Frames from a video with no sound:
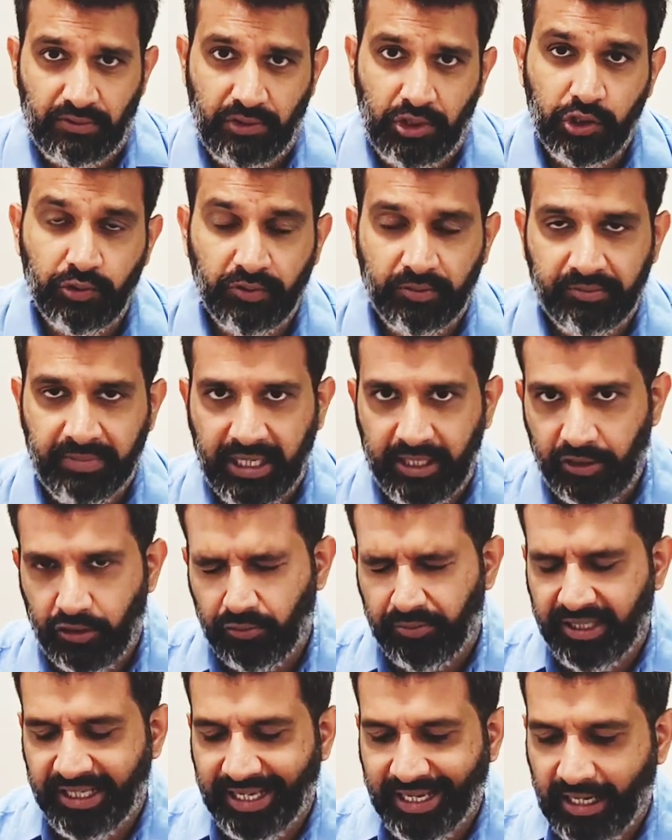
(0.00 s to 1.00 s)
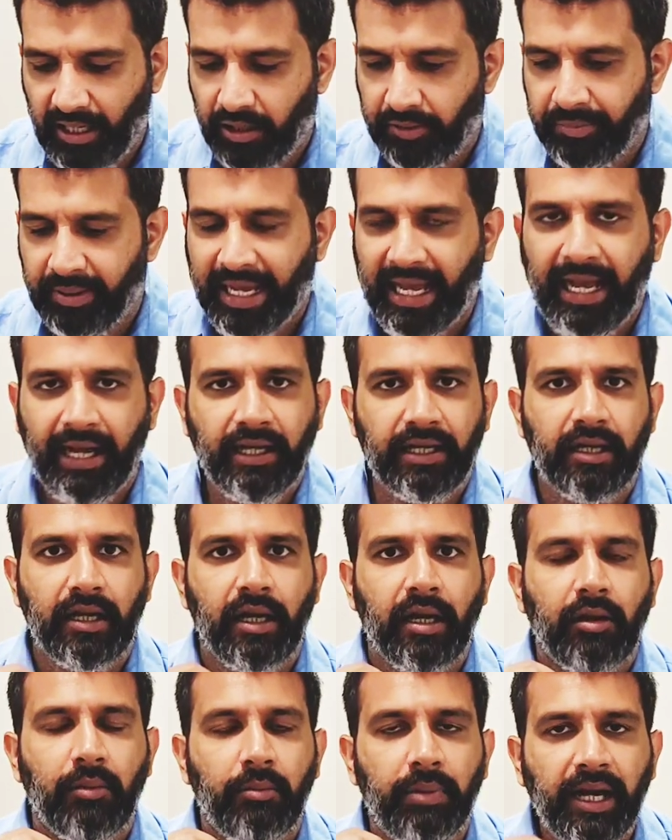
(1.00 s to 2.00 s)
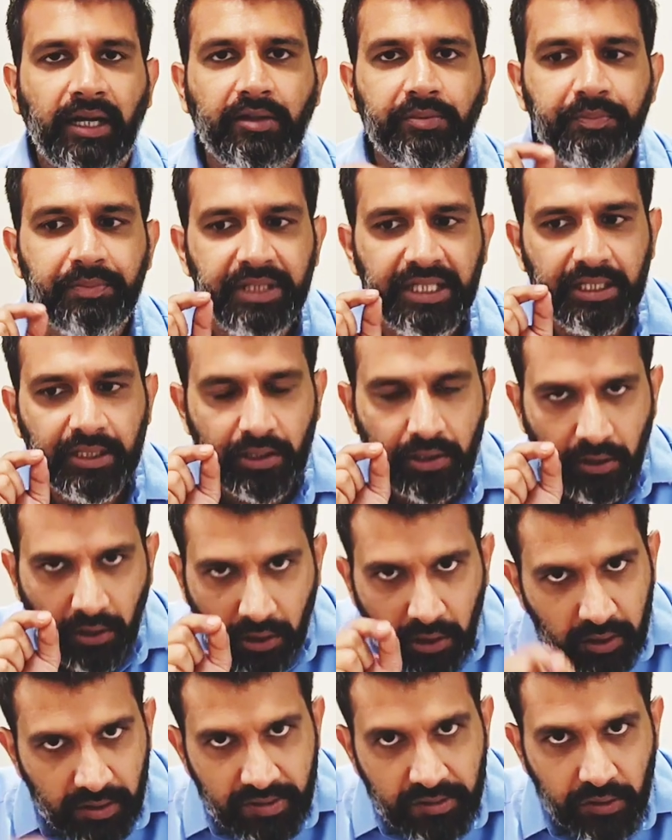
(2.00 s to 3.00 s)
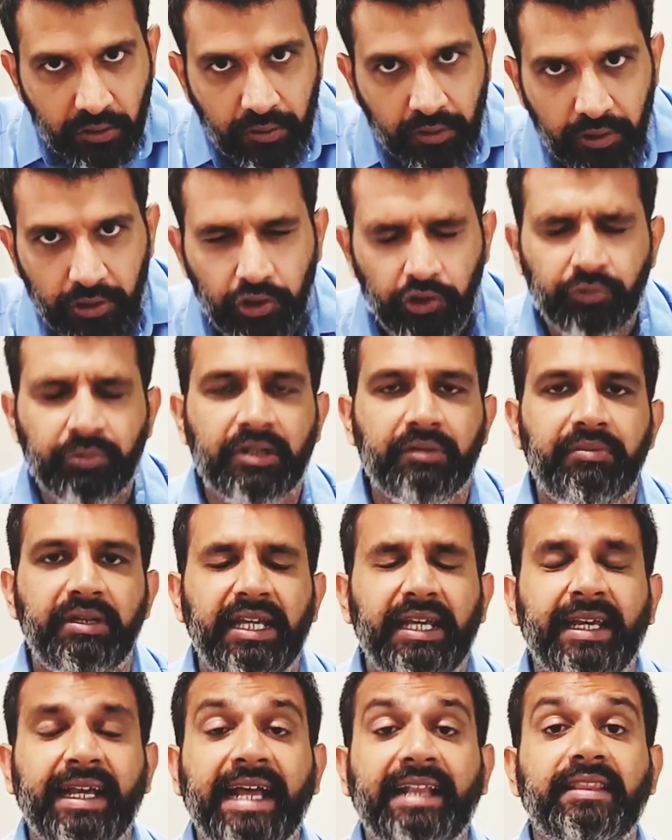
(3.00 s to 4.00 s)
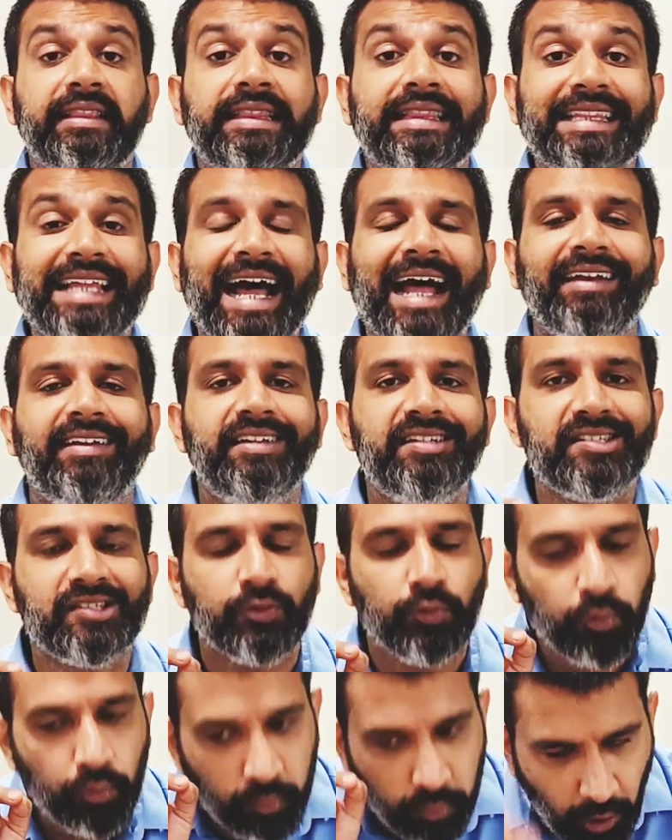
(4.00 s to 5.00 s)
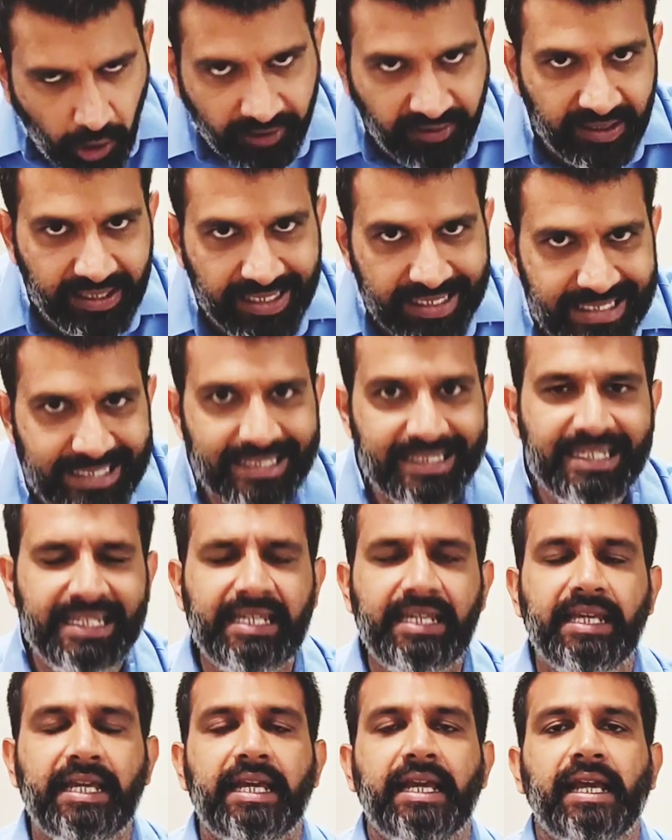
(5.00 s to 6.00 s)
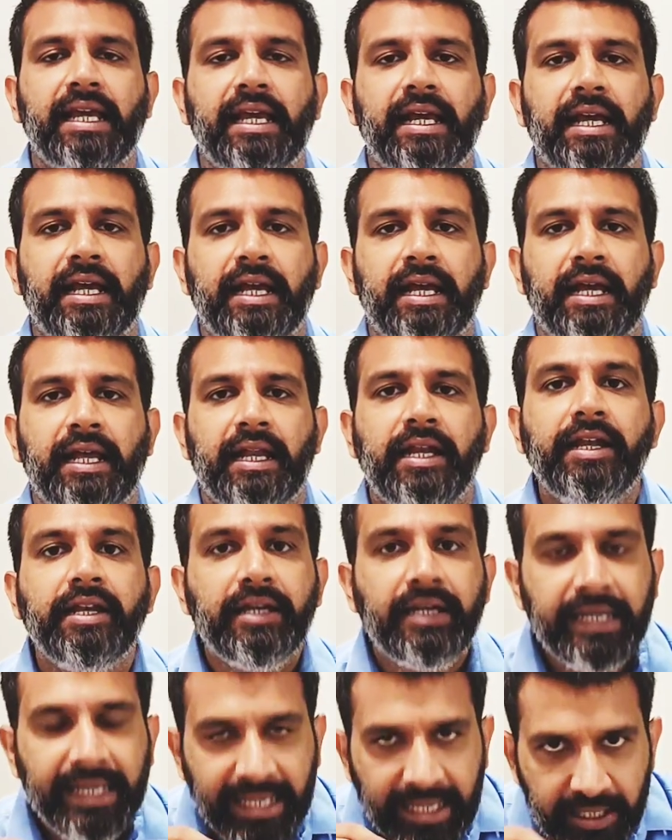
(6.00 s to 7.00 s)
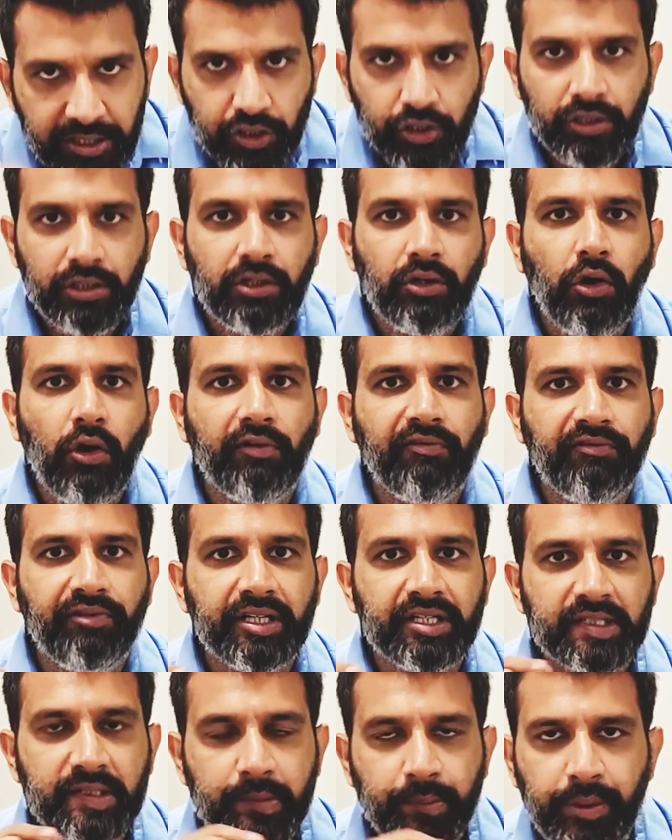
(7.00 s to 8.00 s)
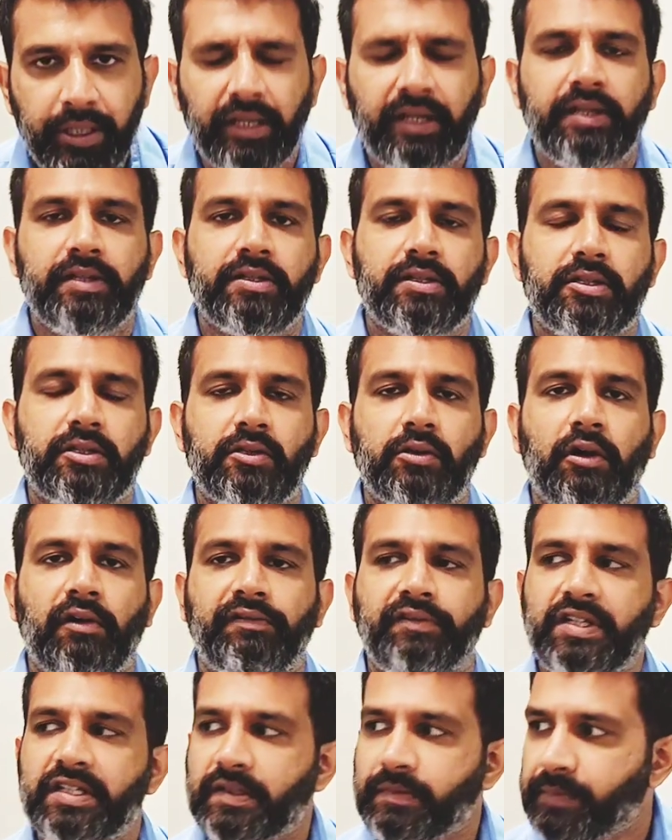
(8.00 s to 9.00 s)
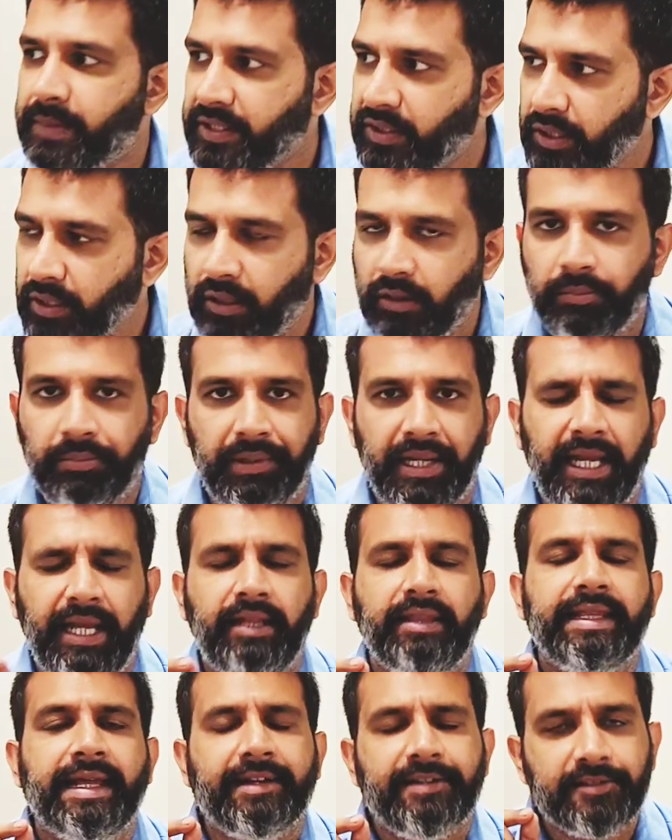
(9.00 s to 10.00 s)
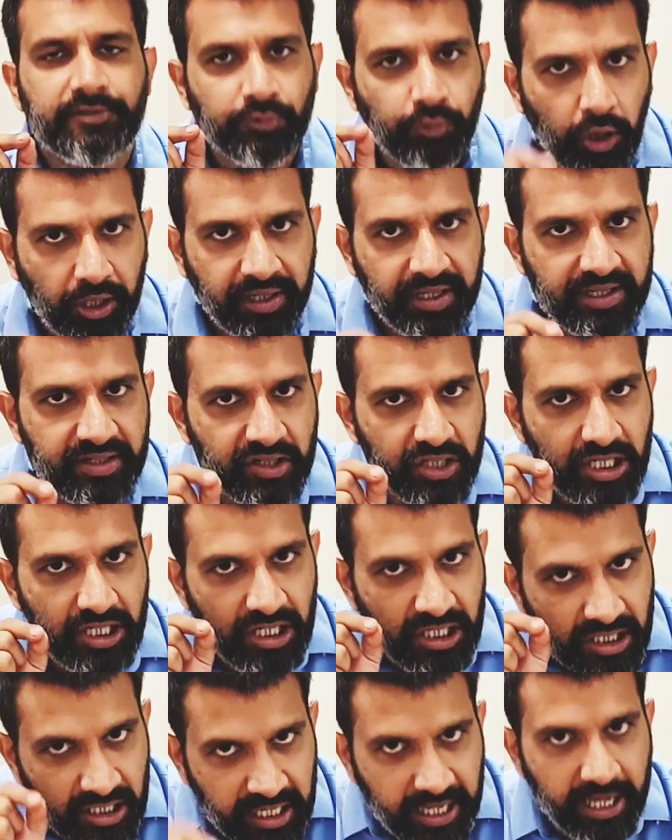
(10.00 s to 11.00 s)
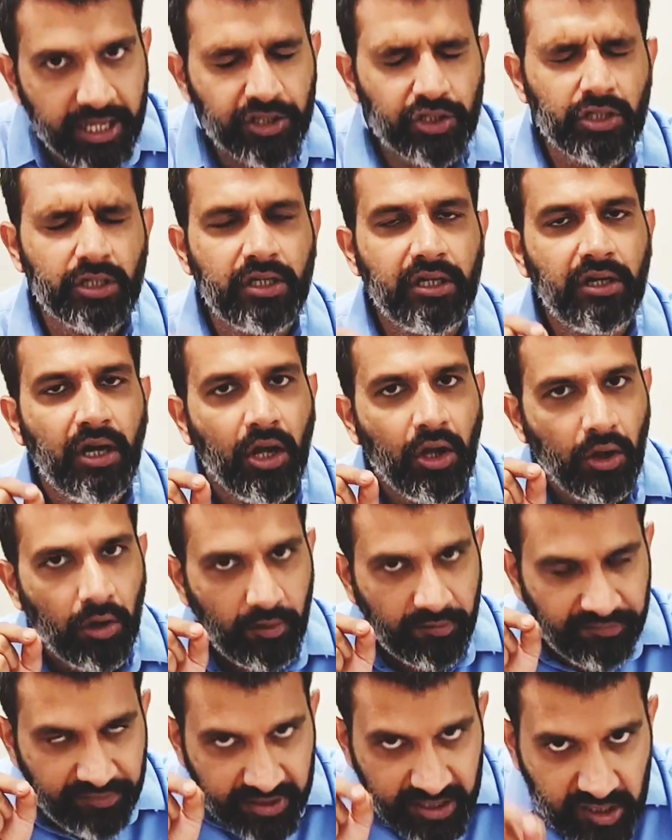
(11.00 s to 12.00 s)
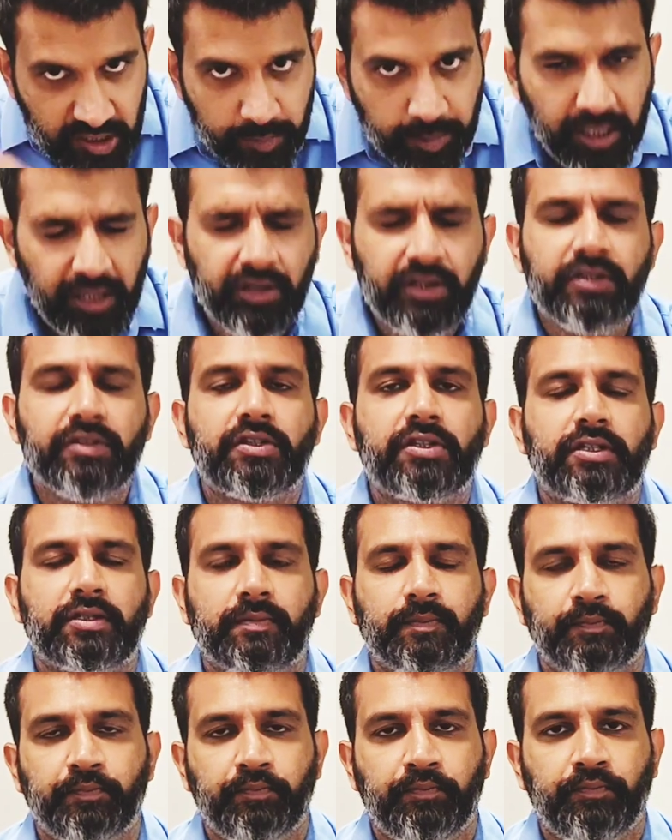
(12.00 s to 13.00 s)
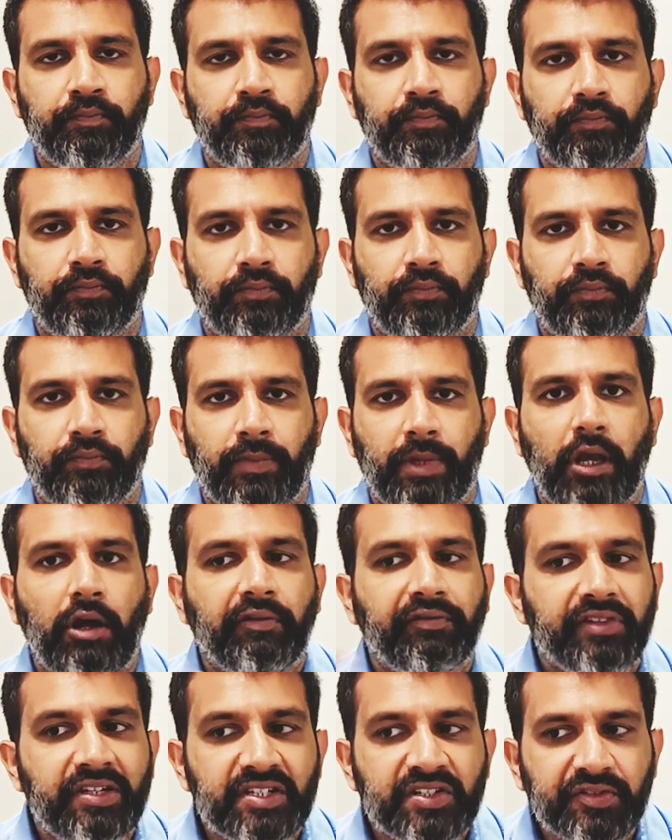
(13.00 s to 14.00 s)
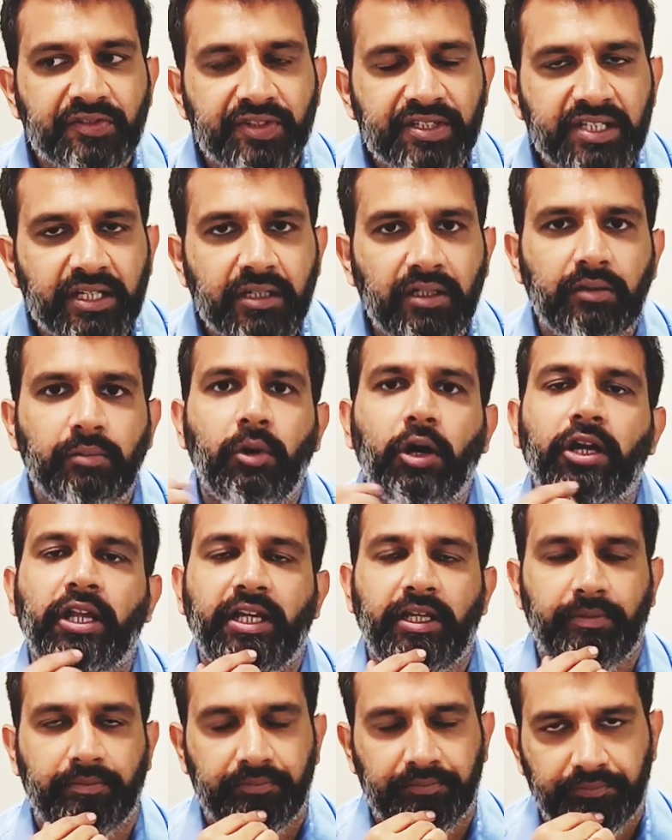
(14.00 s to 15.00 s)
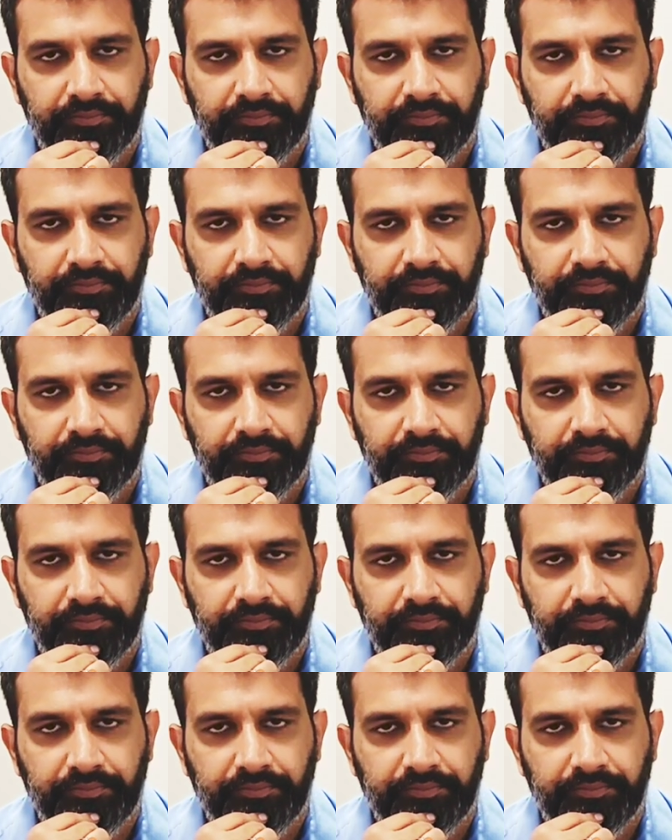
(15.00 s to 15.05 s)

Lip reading: you were meant to be held back, but because you're a human being, and that is what is the nature of experience of this material plane. That is what is the nature of experience of this physical body.